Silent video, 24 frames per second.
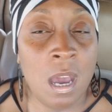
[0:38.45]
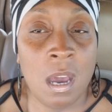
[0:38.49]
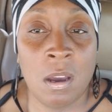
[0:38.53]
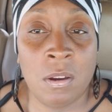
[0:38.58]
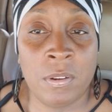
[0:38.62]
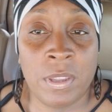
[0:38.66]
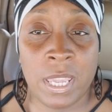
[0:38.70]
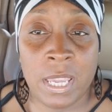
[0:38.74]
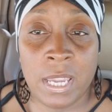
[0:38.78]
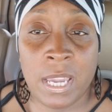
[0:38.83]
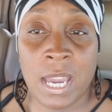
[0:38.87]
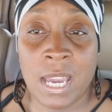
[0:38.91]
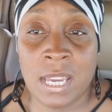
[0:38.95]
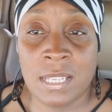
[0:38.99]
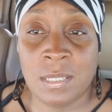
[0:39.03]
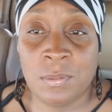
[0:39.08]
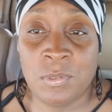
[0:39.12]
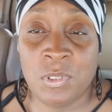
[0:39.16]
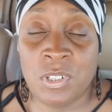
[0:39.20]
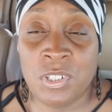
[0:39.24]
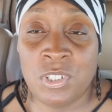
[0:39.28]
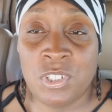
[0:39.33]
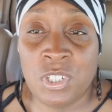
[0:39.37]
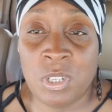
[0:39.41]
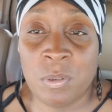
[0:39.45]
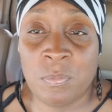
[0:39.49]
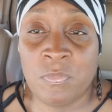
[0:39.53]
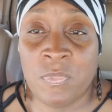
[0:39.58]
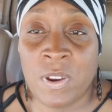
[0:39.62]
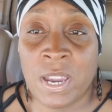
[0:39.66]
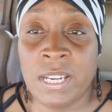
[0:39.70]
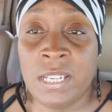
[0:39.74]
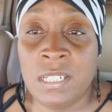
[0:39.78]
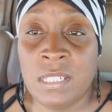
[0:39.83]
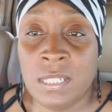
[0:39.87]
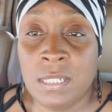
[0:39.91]
Okay, guys, I'm going to jump
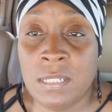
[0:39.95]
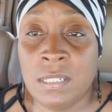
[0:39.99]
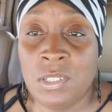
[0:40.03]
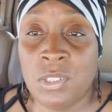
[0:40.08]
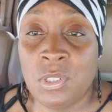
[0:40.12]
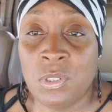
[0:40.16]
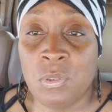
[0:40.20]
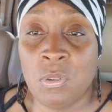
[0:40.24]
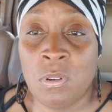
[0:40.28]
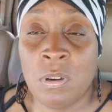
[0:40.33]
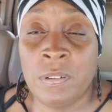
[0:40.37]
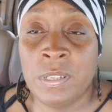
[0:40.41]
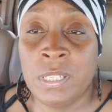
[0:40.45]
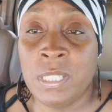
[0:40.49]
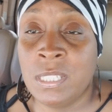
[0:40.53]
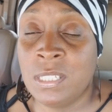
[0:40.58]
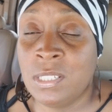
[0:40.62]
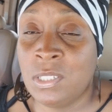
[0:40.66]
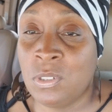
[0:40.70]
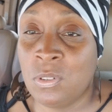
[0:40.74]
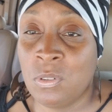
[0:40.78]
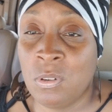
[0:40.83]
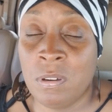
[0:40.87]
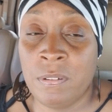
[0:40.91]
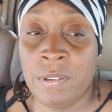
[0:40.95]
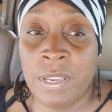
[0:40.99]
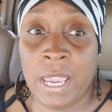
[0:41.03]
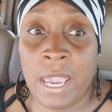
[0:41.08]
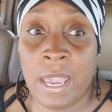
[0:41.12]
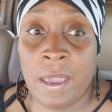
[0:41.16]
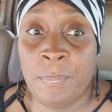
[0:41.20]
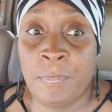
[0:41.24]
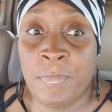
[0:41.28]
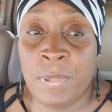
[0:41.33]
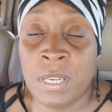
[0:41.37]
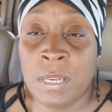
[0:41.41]
right into this story. This story
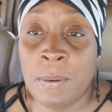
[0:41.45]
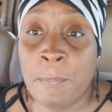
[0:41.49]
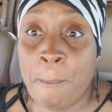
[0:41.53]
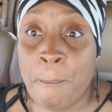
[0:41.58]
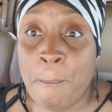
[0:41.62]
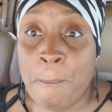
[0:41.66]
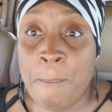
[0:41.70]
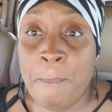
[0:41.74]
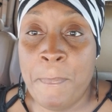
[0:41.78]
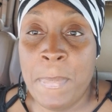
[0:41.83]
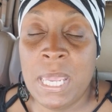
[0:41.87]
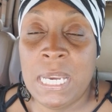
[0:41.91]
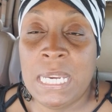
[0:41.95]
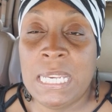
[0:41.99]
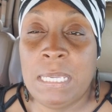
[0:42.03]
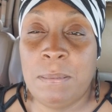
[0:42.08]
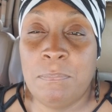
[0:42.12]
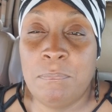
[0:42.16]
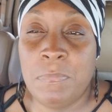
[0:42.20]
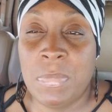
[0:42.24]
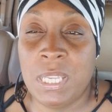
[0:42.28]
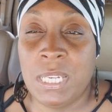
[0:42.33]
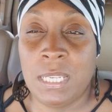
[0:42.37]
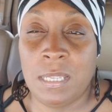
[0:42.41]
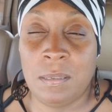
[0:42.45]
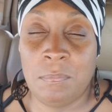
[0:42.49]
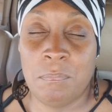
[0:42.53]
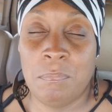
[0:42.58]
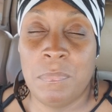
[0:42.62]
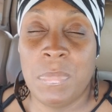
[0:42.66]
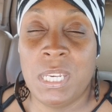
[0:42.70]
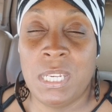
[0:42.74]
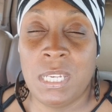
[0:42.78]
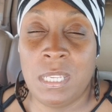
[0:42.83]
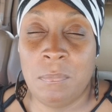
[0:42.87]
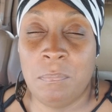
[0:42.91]
happened many, many,
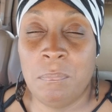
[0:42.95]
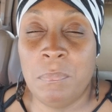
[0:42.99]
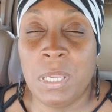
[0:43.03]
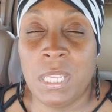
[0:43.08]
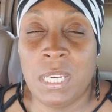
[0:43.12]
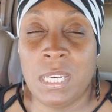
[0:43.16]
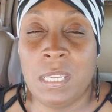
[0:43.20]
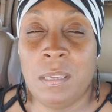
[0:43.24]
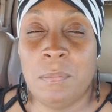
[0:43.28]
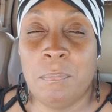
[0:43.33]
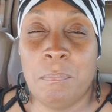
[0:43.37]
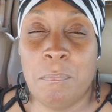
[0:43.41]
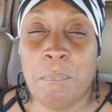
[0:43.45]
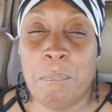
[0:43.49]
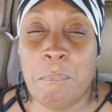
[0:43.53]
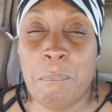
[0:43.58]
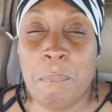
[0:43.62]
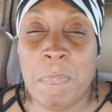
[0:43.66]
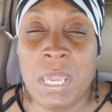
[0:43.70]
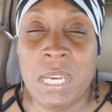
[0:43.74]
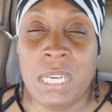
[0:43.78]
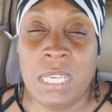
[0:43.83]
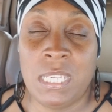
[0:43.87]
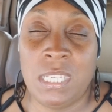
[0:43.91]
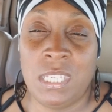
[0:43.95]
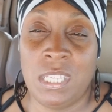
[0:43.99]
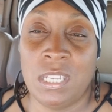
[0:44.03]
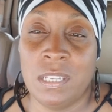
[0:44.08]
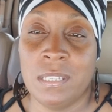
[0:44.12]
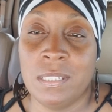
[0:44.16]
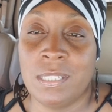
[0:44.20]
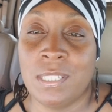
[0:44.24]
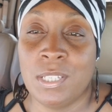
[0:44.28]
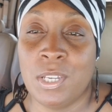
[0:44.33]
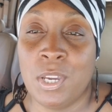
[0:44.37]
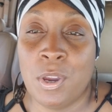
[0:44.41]
many, many, many
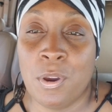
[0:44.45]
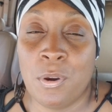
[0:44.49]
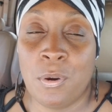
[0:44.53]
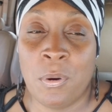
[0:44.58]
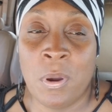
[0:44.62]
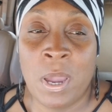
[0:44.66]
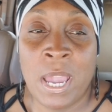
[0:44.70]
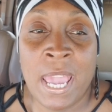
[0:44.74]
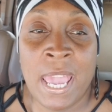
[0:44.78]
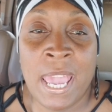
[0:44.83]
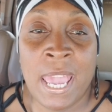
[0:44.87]
years ago.